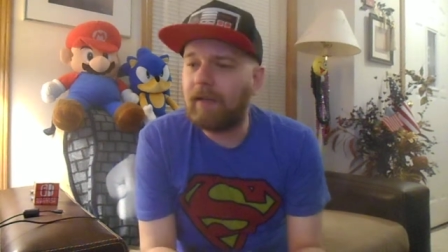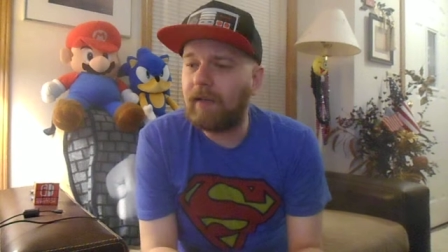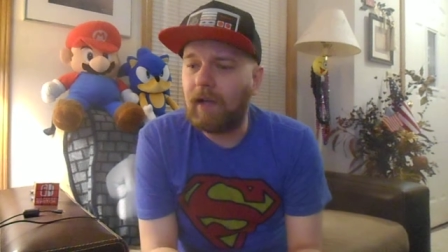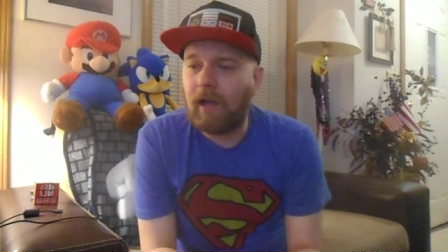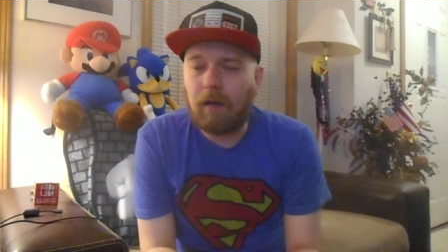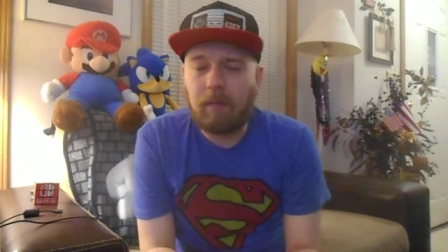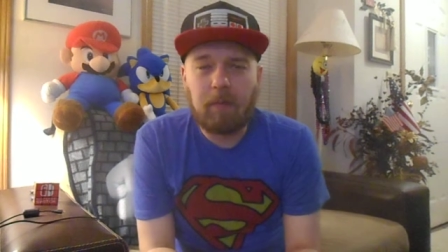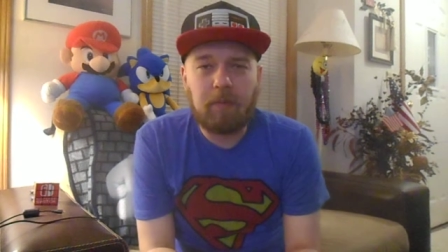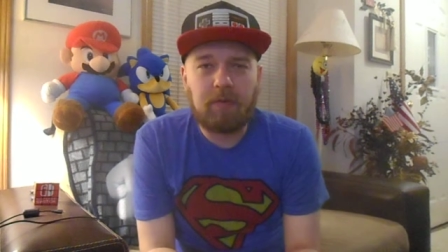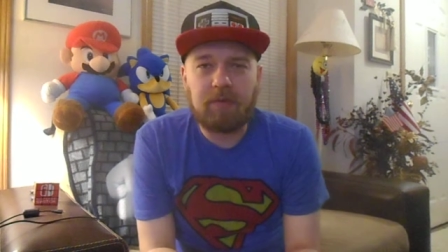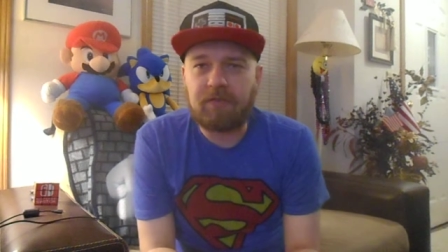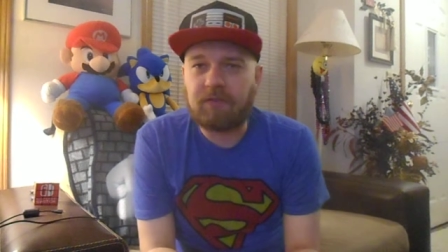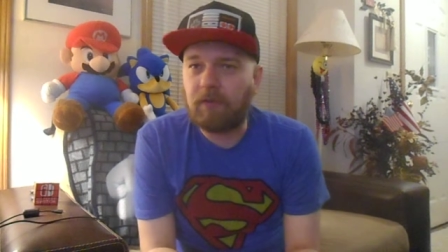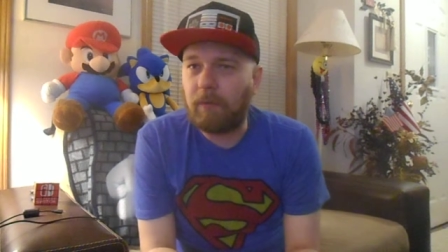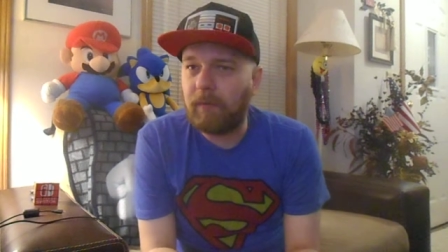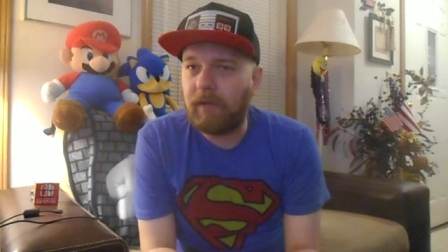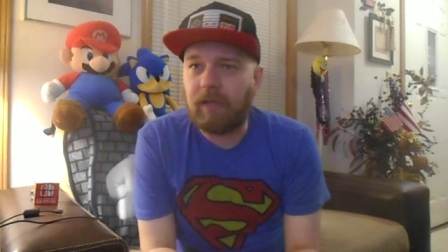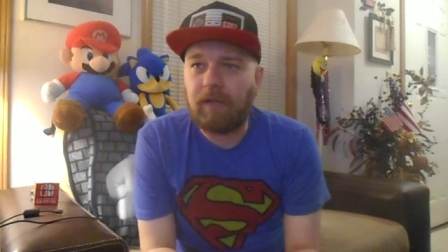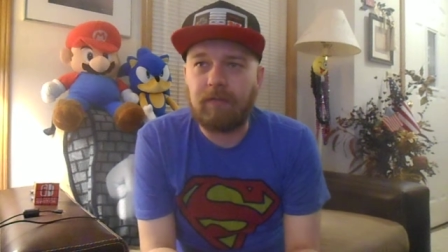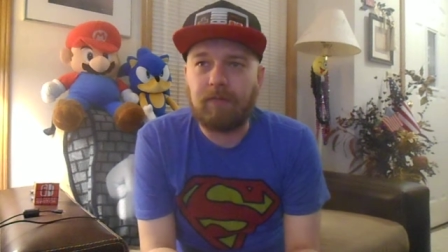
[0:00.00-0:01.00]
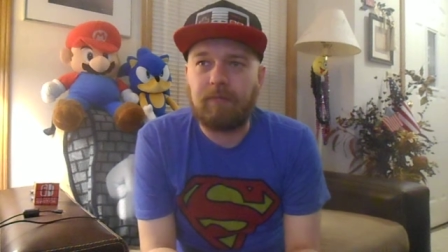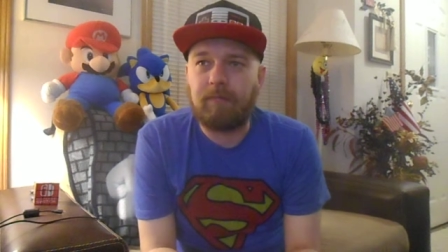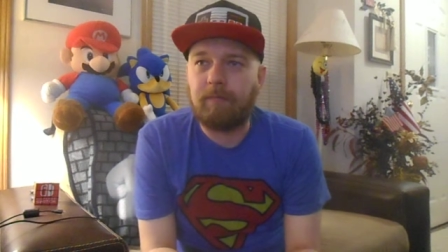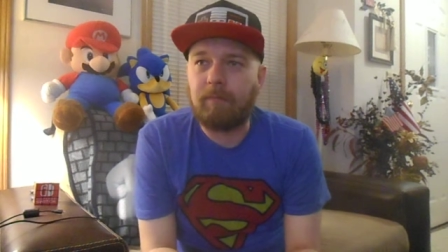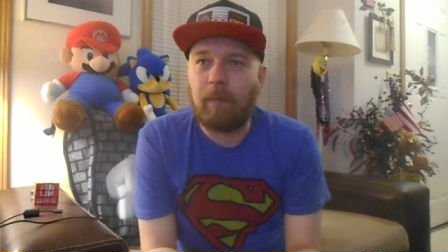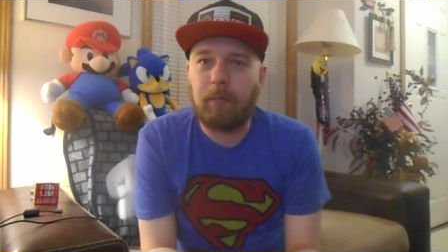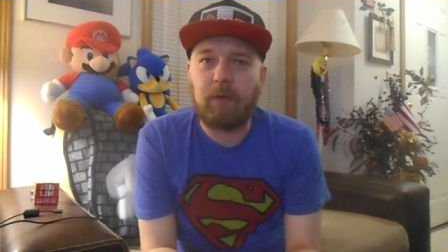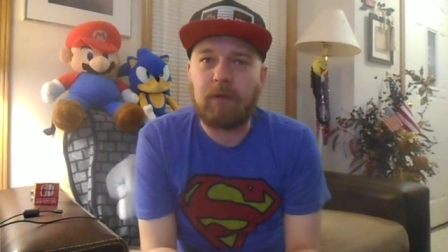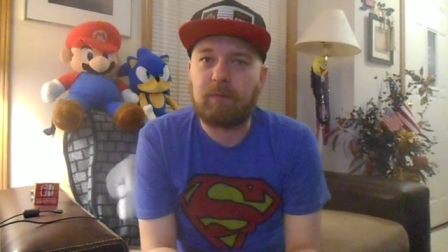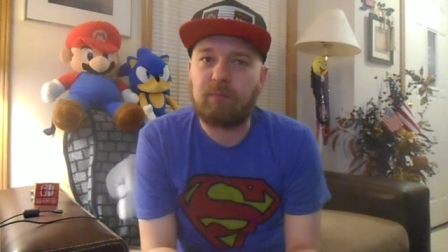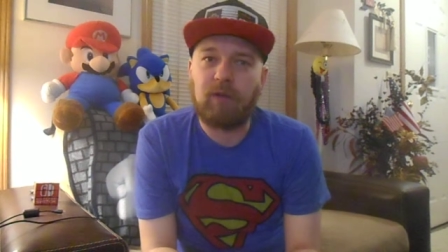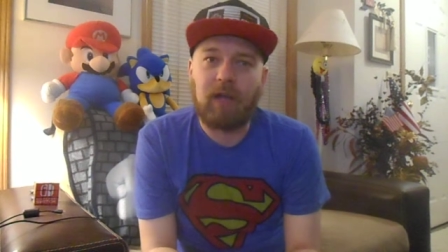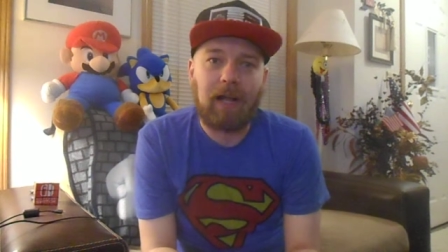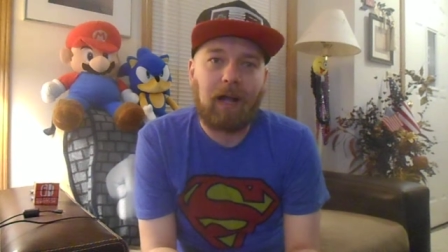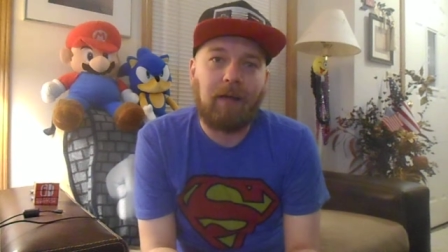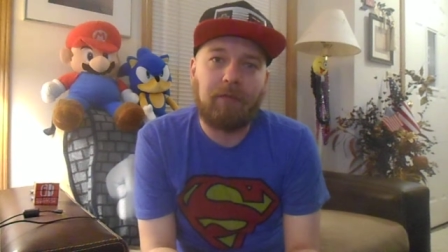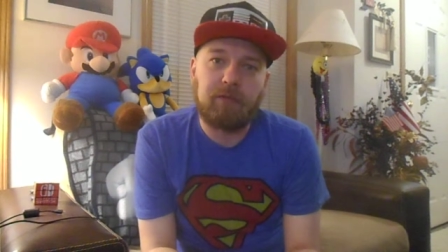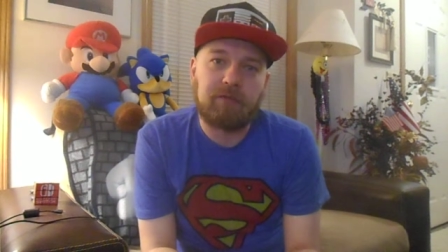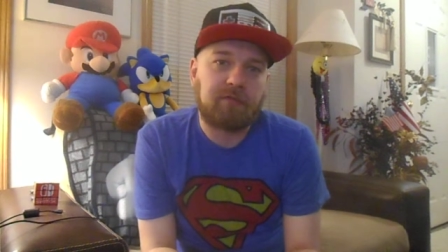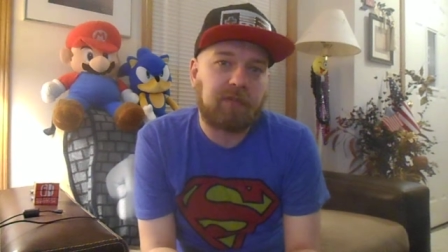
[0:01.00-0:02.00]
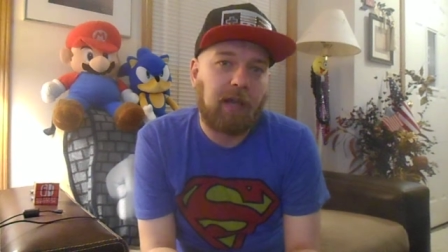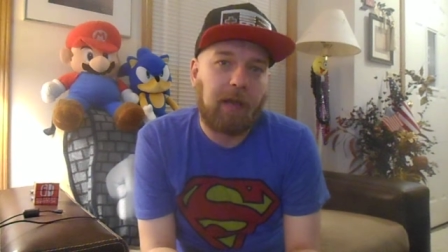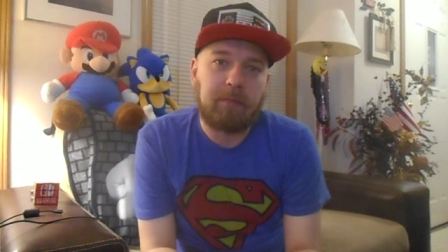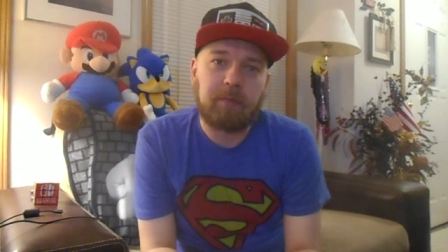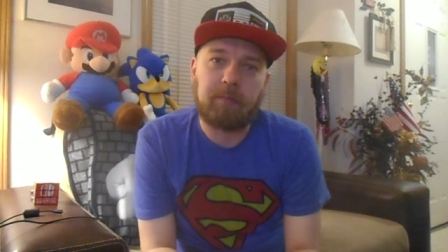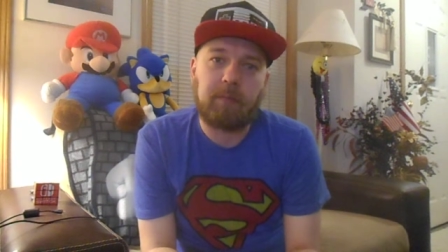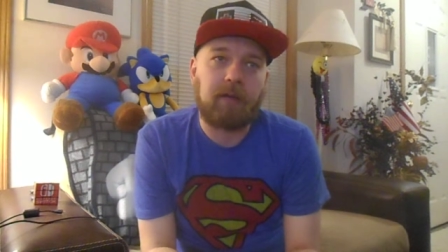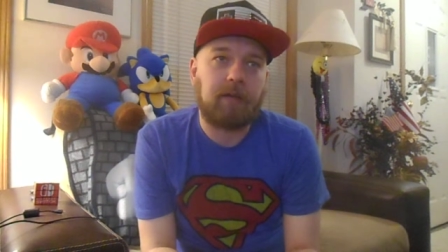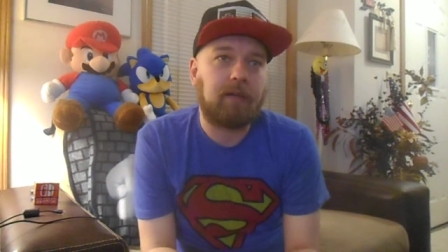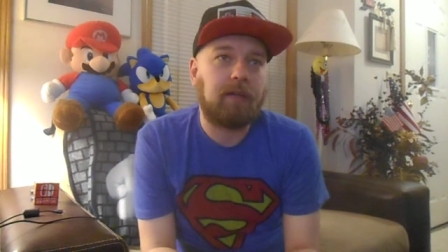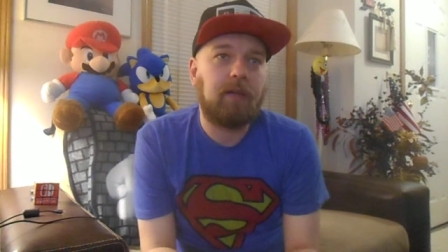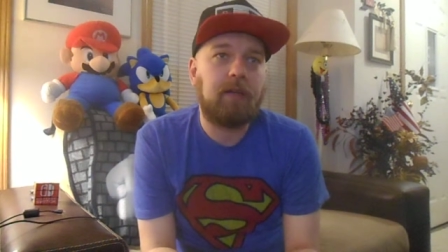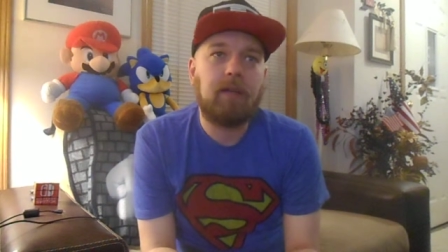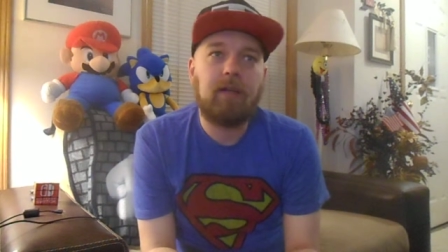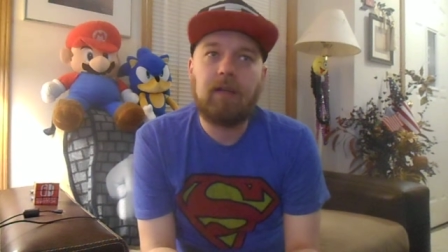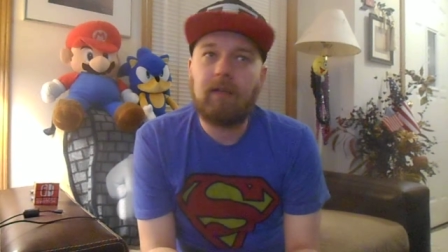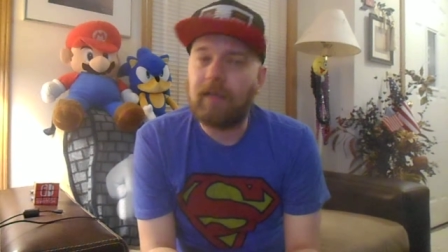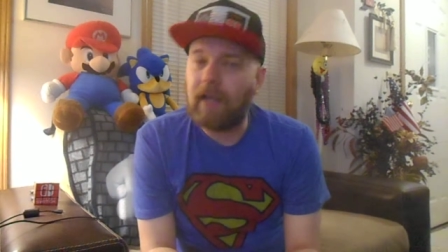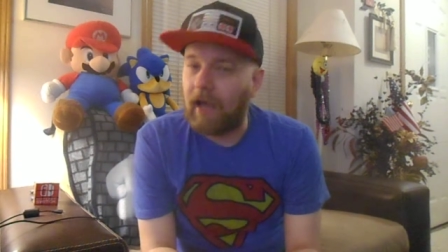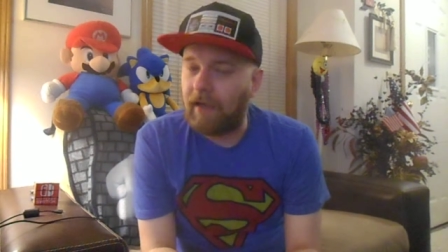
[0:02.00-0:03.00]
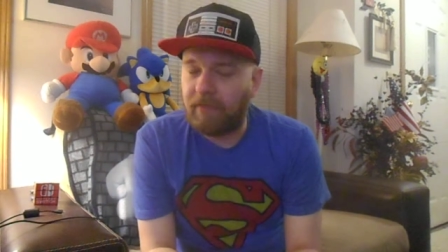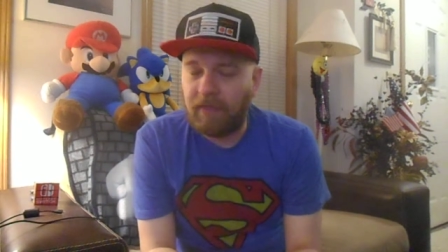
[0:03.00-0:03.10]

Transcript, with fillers: I remember so many good memories playing all those games, but yeah,